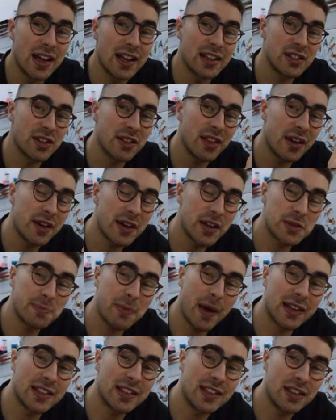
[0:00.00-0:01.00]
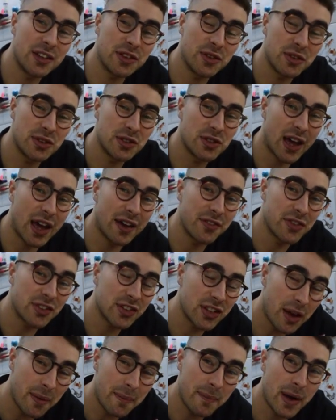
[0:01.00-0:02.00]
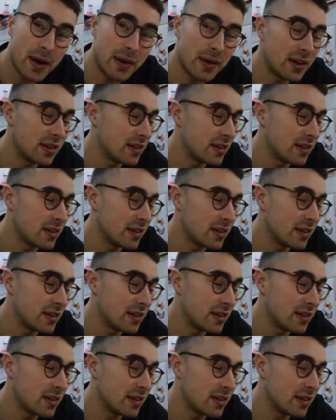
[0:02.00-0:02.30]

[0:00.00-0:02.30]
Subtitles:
so they're expecting you to have some